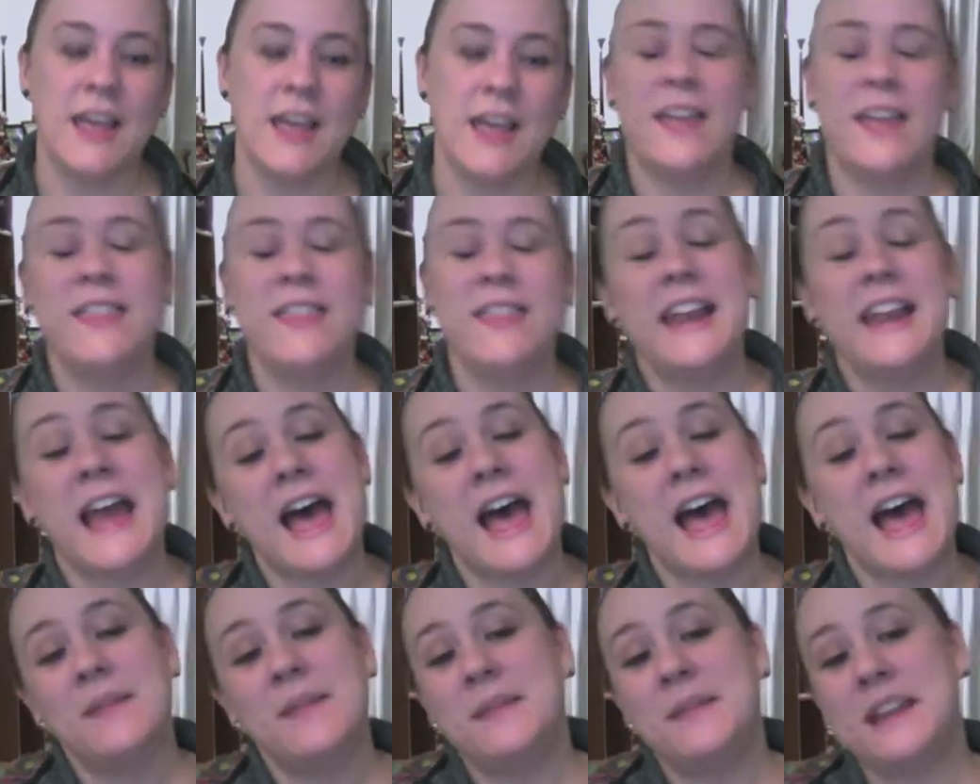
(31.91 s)
And then
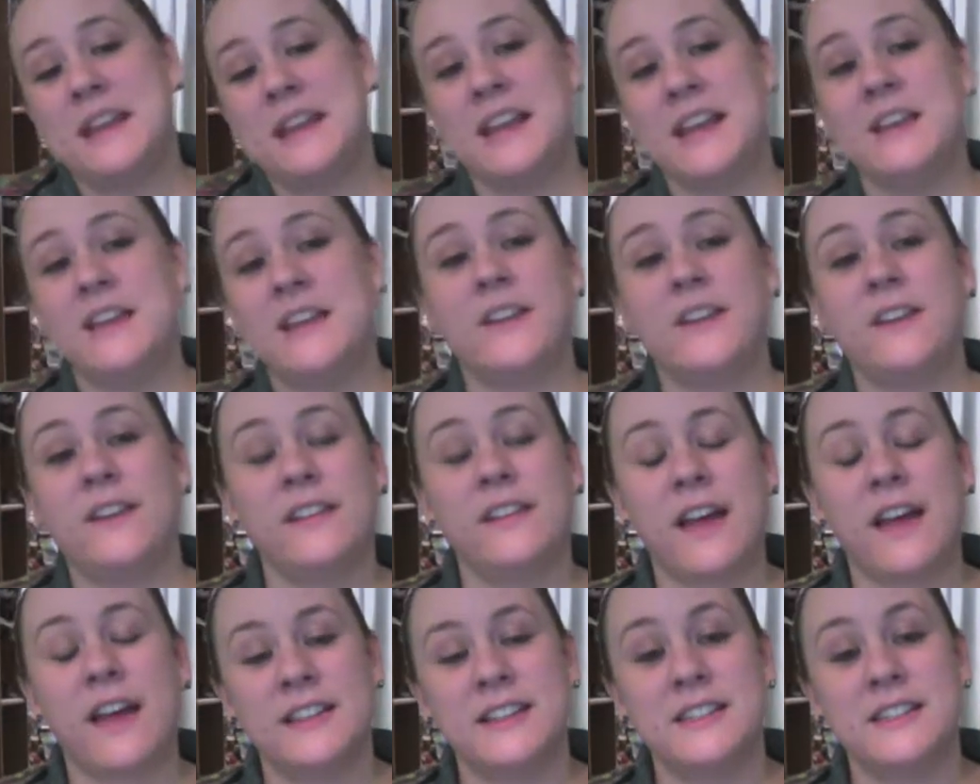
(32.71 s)
Adam and Eve
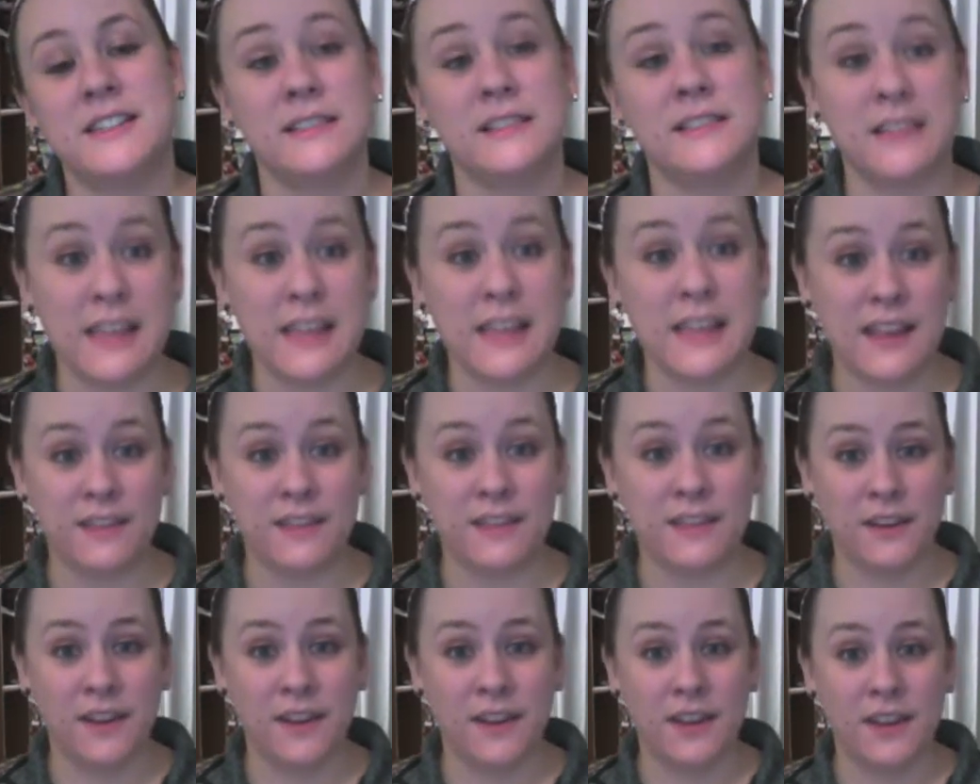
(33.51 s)
had to
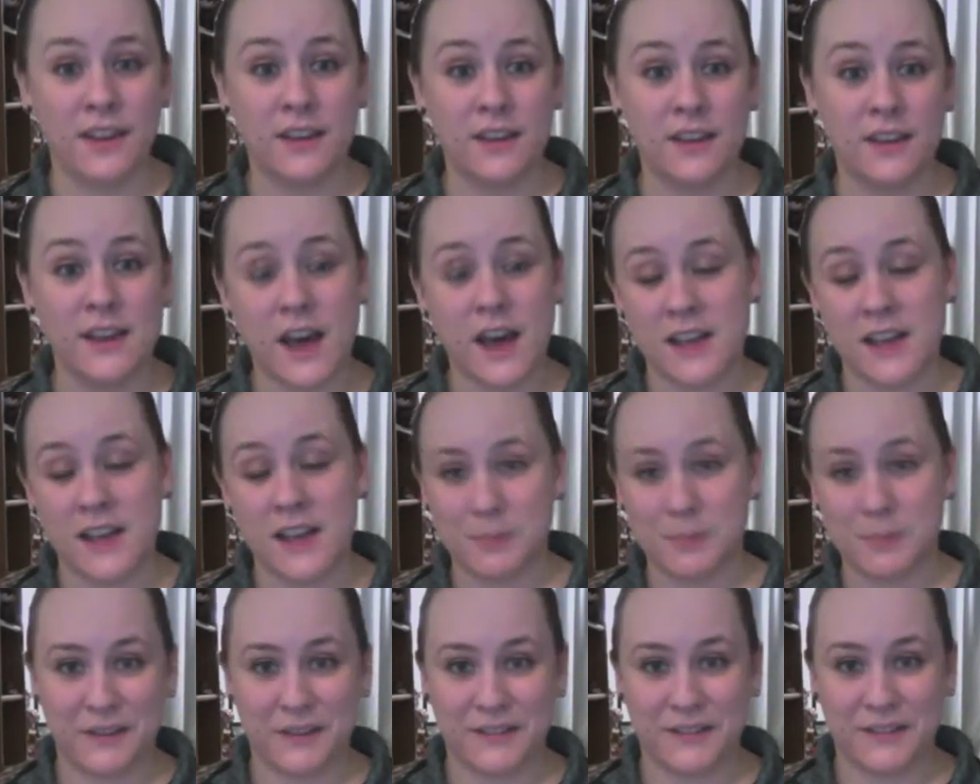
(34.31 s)
leave God's
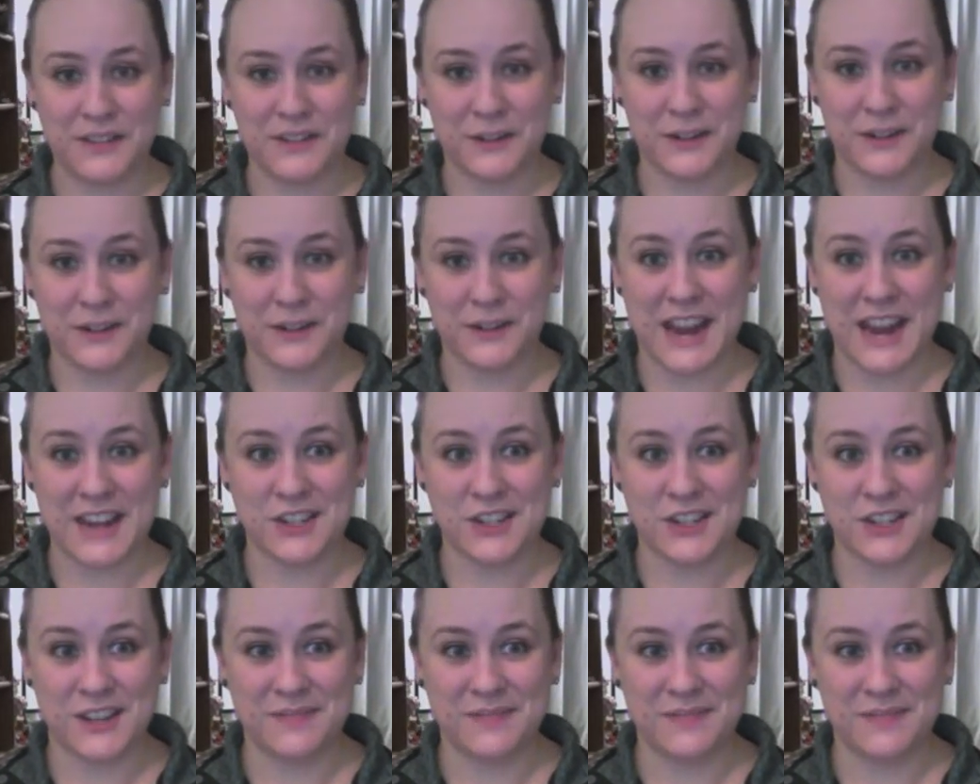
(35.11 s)
perfect
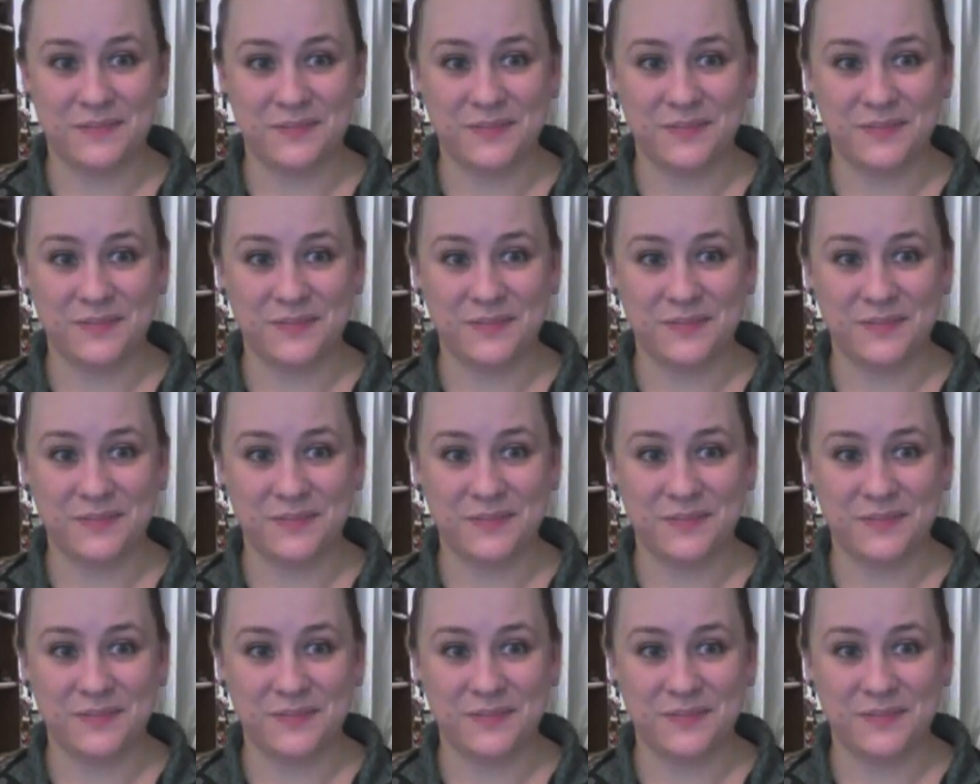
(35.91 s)
creation.